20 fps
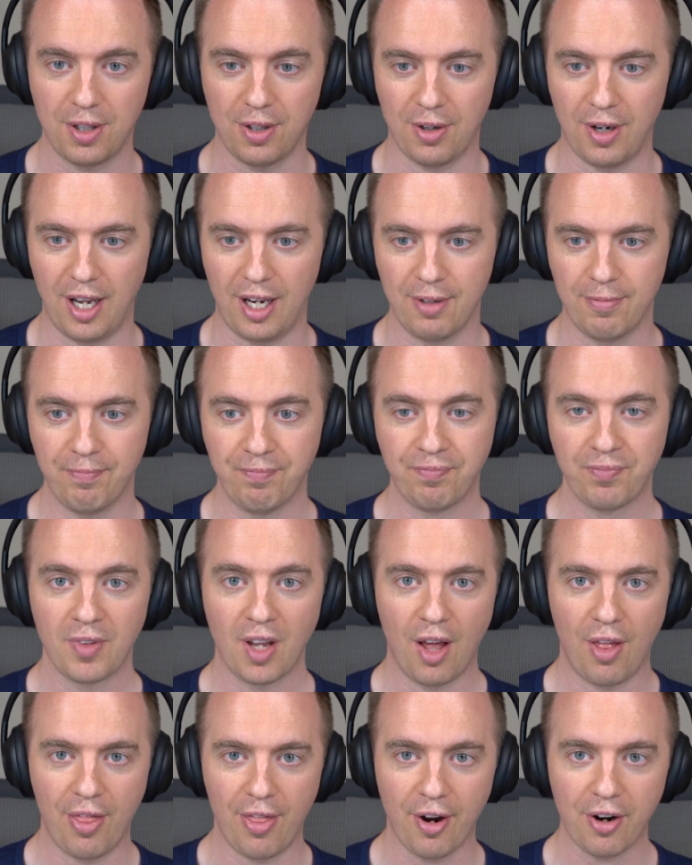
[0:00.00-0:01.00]
they're in.
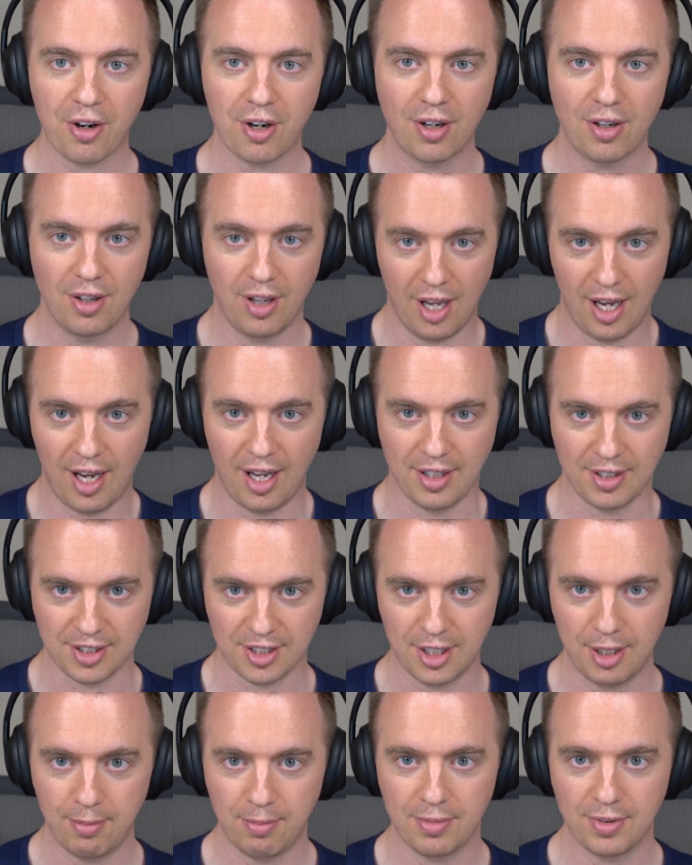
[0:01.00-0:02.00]
They're
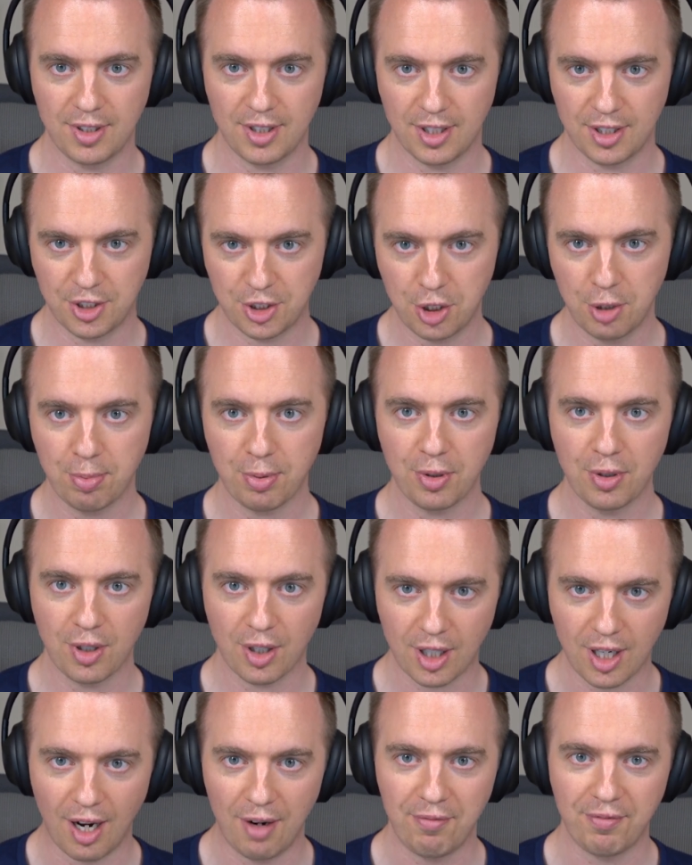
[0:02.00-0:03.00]

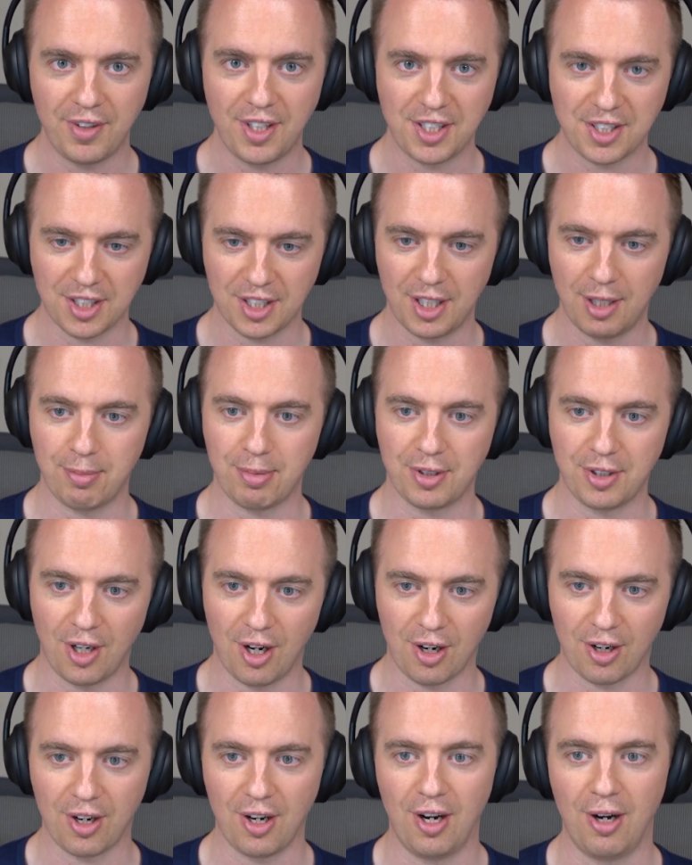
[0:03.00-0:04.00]

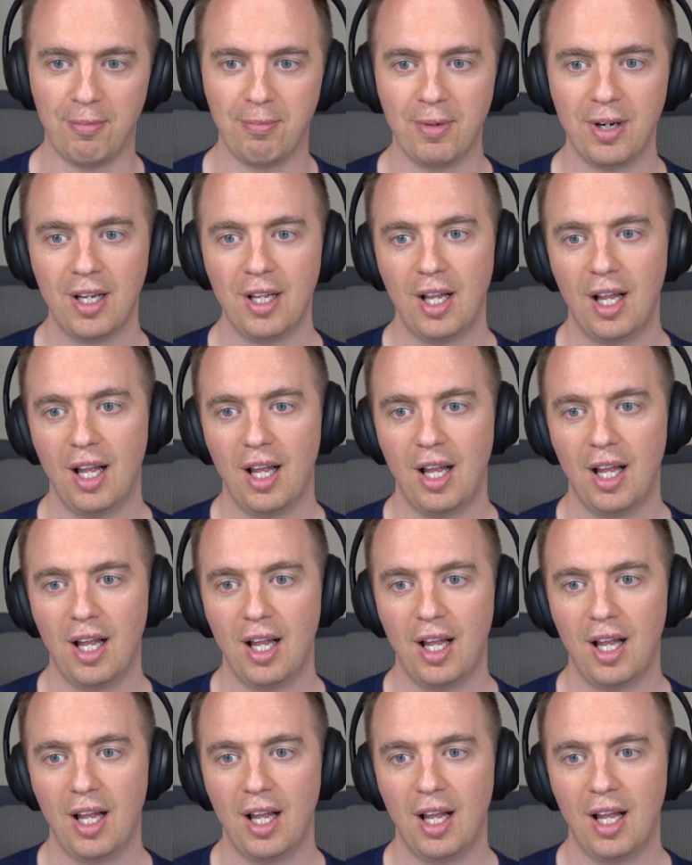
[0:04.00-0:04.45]
supercomfysleep.com.